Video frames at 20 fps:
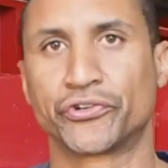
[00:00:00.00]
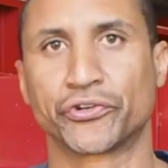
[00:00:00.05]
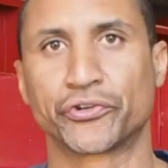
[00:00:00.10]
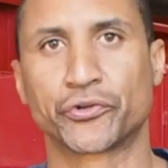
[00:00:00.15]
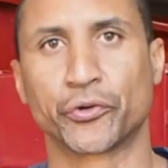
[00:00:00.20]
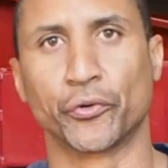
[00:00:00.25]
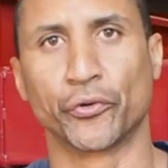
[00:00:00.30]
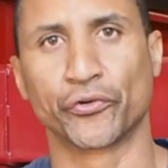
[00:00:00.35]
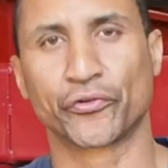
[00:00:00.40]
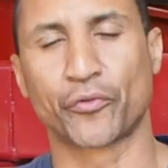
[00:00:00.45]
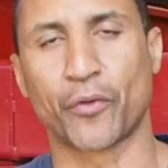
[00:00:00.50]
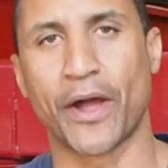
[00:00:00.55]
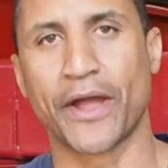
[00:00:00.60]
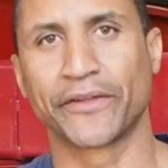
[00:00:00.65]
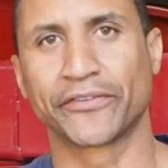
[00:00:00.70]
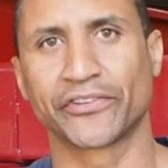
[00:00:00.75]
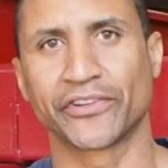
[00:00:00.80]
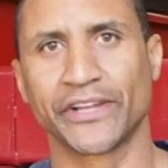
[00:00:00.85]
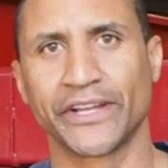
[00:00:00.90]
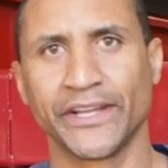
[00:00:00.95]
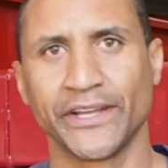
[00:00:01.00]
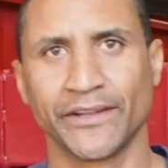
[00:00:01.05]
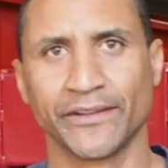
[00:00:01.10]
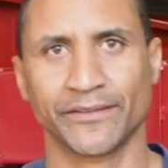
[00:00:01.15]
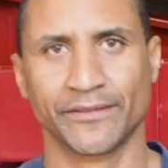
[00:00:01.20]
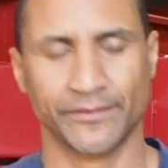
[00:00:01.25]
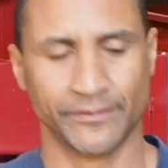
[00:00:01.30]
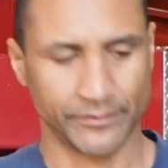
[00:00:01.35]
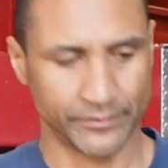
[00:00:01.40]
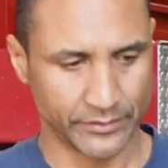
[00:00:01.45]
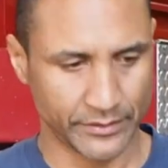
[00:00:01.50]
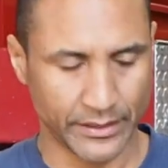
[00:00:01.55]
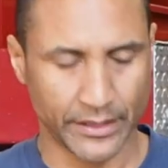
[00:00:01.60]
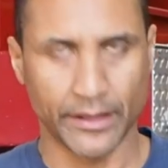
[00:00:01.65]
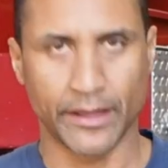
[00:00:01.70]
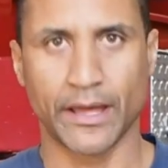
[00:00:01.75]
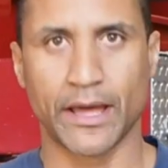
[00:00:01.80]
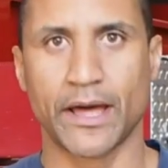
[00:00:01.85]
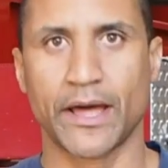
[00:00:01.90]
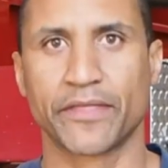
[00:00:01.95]
your tools wisely.
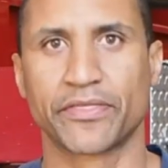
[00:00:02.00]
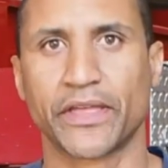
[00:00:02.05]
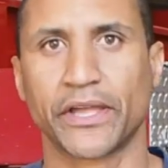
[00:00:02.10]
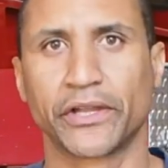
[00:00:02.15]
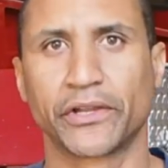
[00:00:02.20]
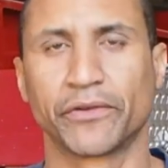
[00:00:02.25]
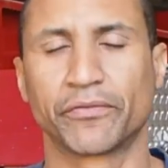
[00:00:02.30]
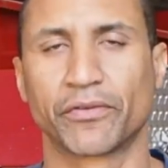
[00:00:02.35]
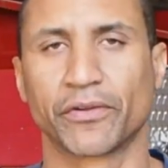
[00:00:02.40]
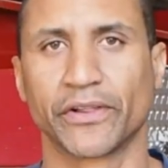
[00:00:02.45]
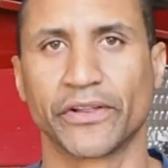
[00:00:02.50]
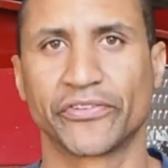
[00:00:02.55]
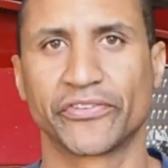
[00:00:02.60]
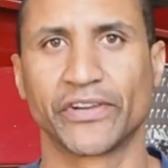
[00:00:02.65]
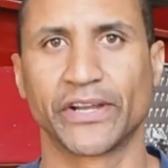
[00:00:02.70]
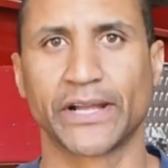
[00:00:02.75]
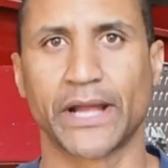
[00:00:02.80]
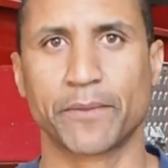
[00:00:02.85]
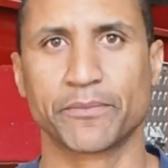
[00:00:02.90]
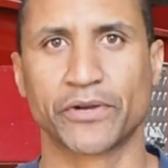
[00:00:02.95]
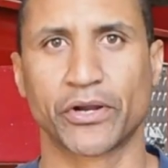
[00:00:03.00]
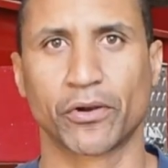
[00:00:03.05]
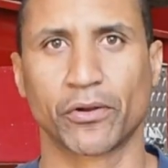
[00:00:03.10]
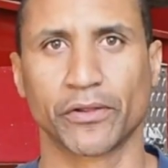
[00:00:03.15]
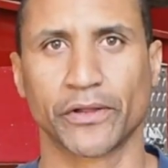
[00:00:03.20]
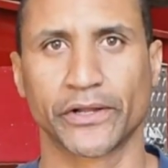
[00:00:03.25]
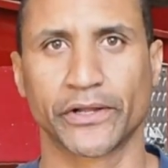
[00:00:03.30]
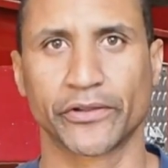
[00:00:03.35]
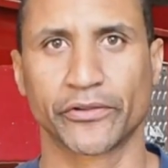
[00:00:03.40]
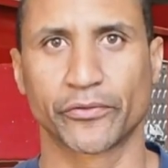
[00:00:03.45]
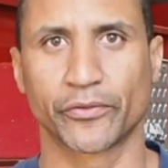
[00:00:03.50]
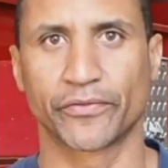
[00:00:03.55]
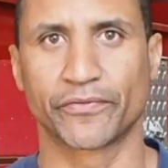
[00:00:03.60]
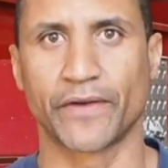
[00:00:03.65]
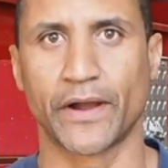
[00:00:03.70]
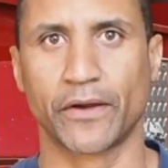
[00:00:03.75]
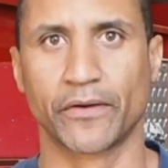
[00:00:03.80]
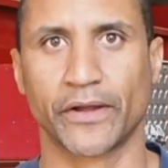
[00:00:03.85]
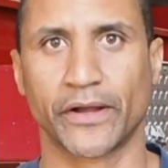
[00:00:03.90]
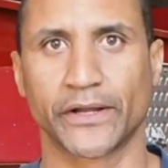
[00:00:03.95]
Thank you for listening. I'm Daryl Liggins with
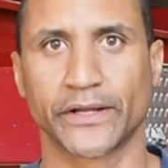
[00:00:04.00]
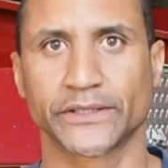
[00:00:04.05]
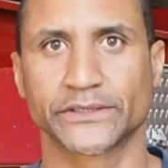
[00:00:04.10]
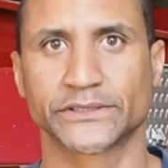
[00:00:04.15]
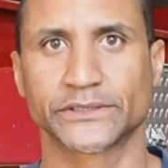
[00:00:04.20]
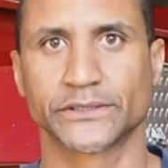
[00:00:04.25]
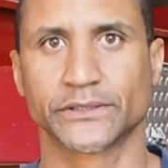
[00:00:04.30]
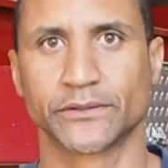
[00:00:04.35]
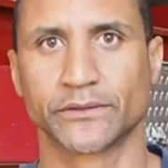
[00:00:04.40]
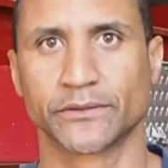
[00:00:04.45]
Fire Nuggets.